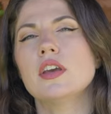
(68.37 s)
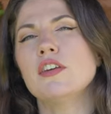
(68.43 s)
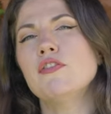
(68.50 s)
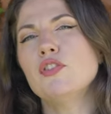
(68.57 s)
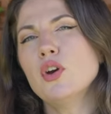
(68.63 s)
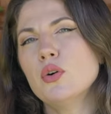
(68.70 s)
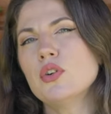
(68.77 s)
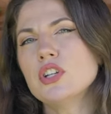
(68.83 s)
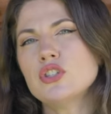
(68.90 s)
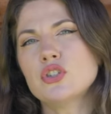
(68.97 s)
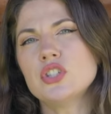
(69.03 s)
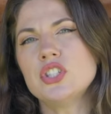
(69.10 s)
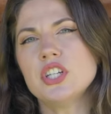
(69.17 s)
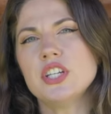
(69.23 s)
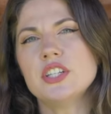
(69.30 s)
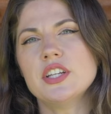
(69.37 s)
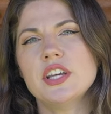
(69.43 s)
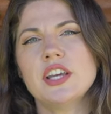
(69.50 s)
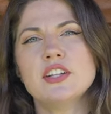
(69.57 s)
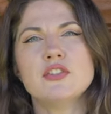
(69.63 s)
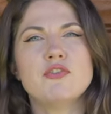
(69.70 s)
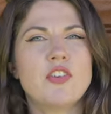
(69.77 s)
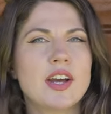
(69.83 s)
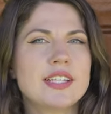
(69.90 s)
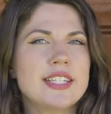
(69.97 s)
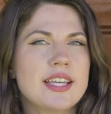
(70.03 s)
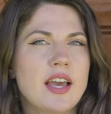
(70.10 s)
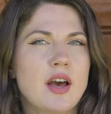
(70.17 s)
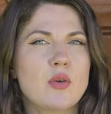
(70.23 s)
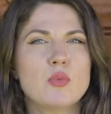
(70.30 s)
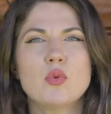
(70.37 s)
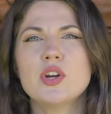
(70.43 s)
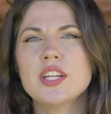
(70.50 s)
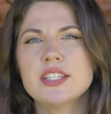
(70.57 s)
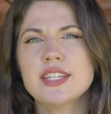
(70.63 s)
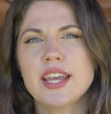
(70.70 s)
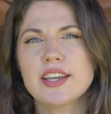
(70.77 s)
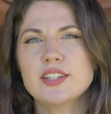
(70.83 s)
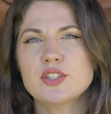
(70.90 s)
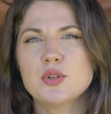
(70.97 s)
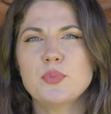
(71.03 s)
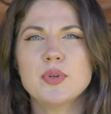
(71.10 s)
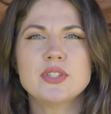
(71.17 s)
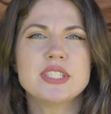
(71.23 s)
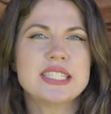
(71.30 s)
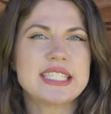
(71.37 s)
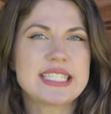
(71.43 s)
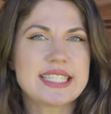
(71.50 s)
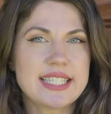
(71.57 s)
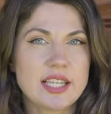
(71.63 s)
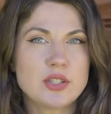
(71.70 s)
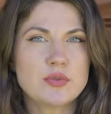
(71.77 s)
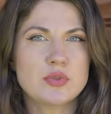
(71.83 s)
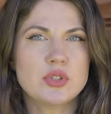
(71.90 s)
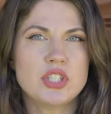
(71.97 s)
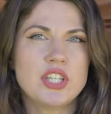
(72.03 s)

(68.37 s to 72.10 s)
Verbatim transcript: If you're interested in finding out what it takes to build a successful